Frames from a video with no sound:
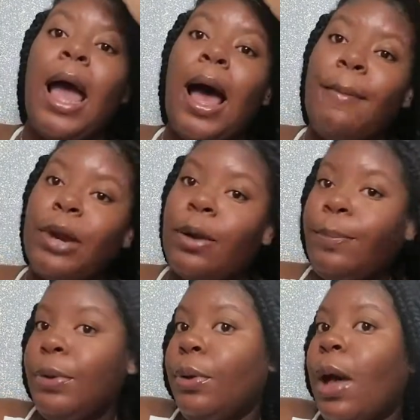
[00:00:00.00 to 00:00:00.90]
I'm
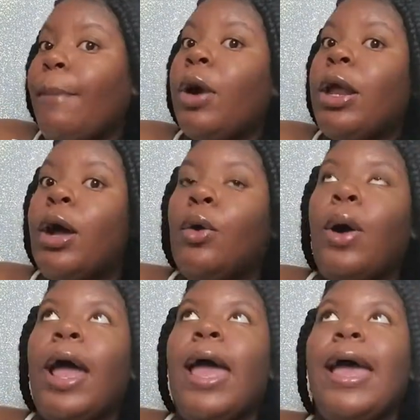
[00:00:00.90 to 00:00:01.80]
gonna go
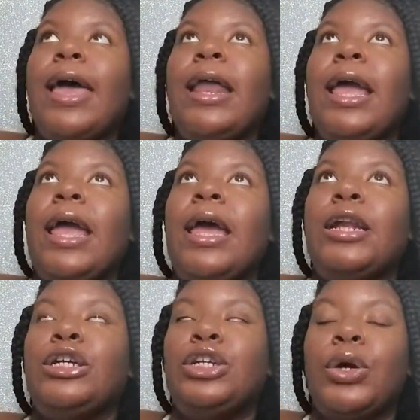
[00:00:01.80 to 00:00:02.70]
ahead
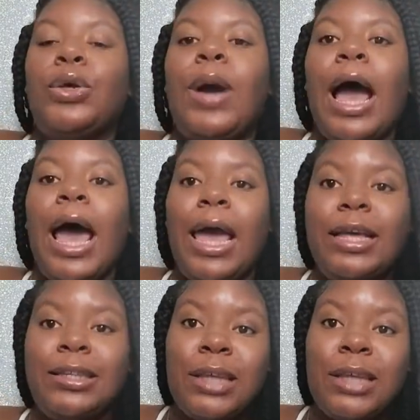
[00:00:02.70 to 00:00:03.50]
and show you guys